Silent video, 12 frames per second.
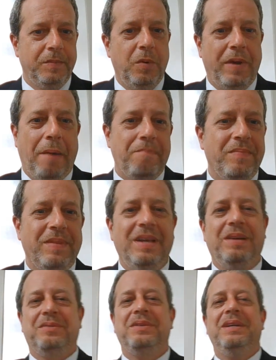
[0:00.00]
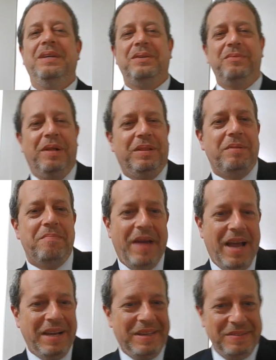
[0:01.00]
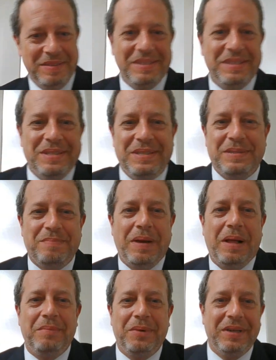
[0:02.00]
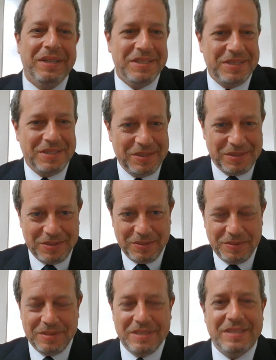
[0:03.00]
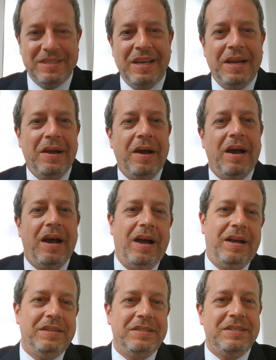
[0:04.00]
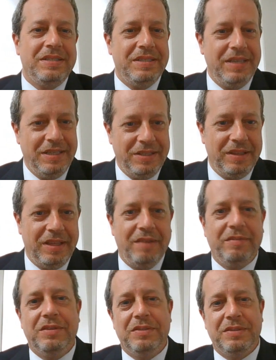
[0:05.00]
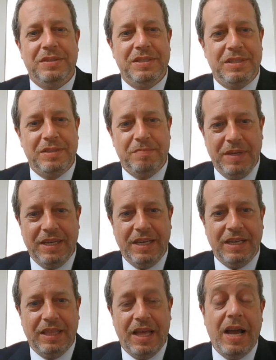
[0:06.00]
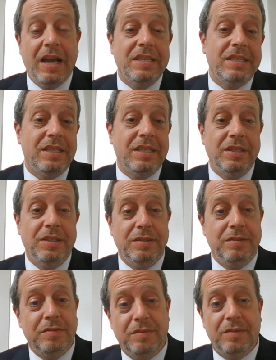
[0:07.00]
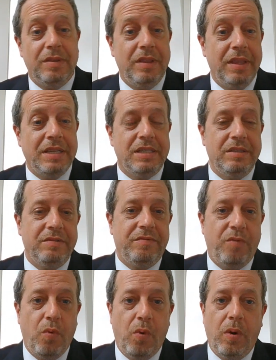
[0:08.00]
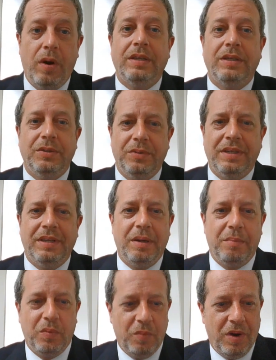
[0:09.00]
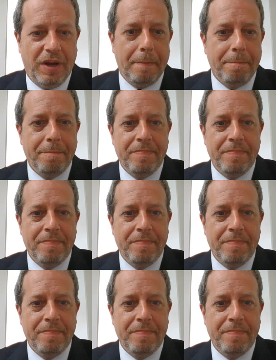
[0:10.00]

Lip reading: Okay, welcome back. This is Palmore Institute's senior level speaking class, the lesson 4, unit number 1.